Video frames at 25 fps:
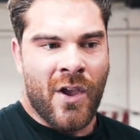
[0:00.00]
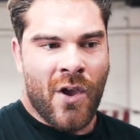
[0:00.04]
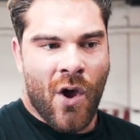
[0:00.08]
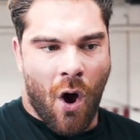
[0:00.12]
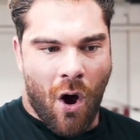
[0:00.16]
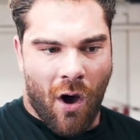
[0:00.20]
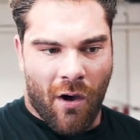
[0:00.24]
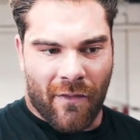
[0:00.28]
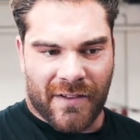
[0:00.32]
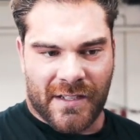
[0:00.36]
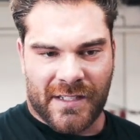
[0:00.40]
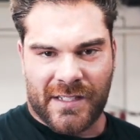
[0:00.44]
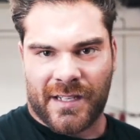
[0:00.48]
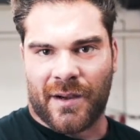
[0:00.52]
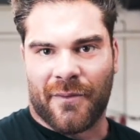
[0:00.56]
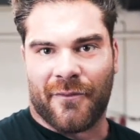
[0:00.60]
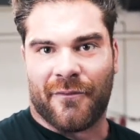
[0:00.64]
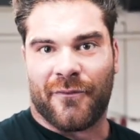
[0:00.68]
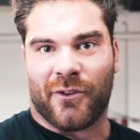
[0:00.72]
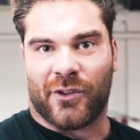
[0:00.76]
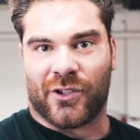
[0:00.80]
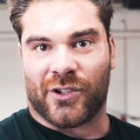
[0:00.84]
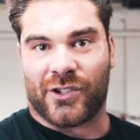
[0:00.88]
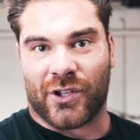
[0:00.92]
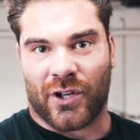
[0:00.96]
all of this has come
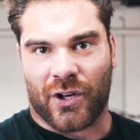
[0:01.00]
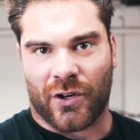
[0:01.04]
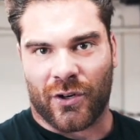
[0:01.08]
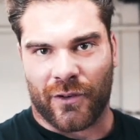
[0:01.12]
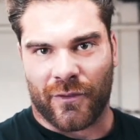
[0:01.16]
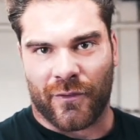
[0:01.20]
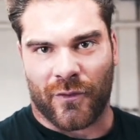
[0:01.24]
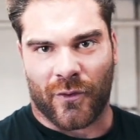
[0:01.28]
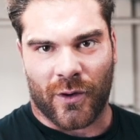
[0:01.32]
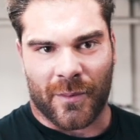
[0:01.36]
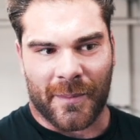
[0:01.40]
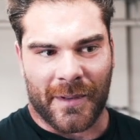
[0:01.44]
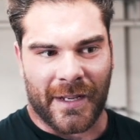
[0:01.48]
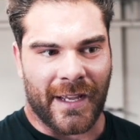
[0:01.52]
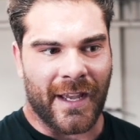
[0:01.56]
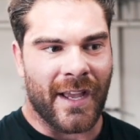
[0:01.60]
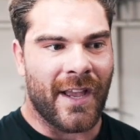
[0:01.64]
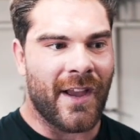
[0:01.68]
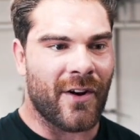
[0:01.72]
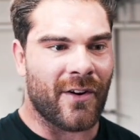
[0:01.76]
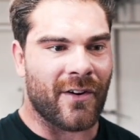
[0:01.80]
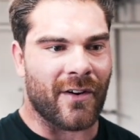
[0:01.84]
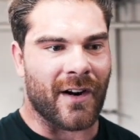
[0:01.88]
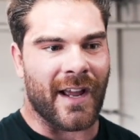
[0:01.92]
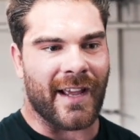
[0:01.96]
full circle for me,
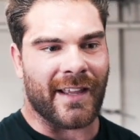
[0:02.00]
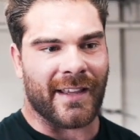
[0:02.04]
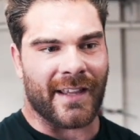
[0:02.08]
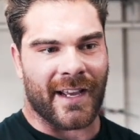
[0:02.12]
right?